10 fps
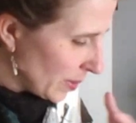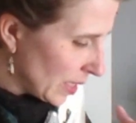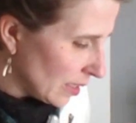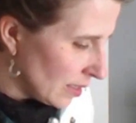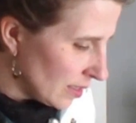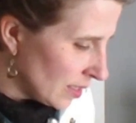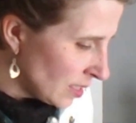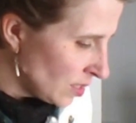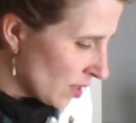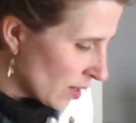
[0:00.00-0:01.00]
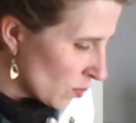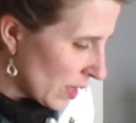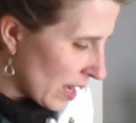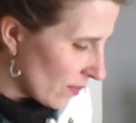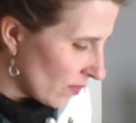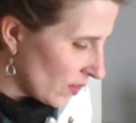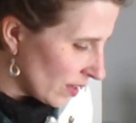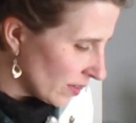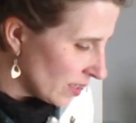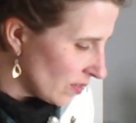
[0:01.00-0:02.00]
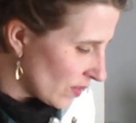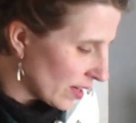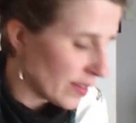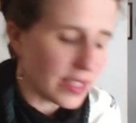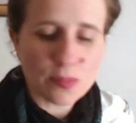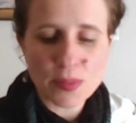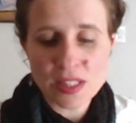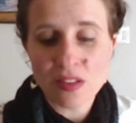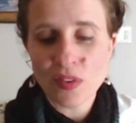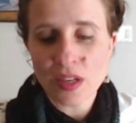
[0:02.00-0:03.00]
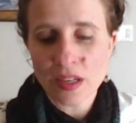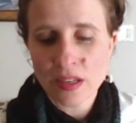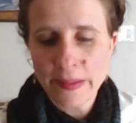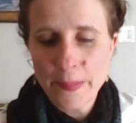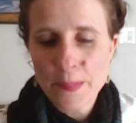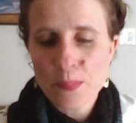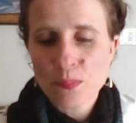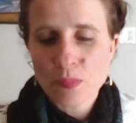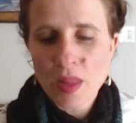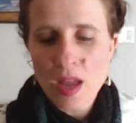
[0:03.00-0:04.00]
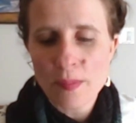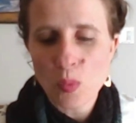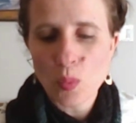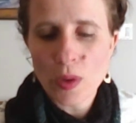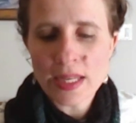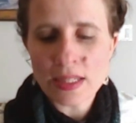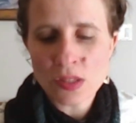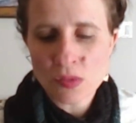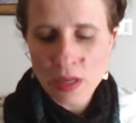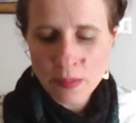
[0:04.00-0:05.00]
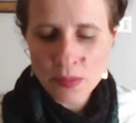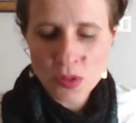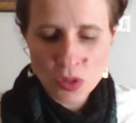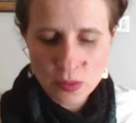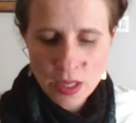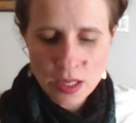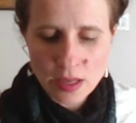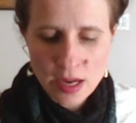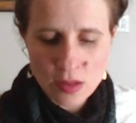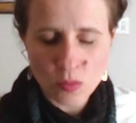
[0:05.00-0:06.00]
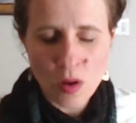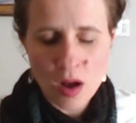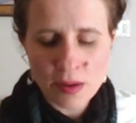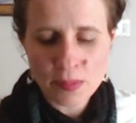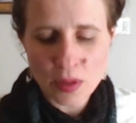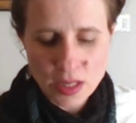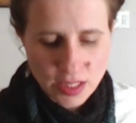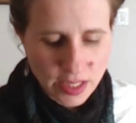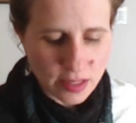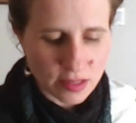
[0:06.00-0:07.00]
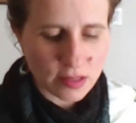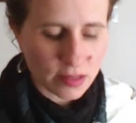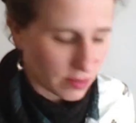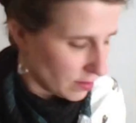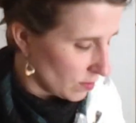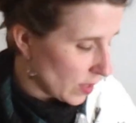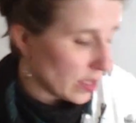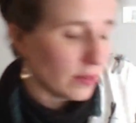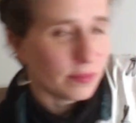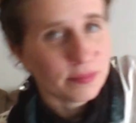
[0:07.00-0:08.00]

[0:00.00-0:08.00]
But this yarn will have a very, very specific weight and drape to it, and the wrong project, well,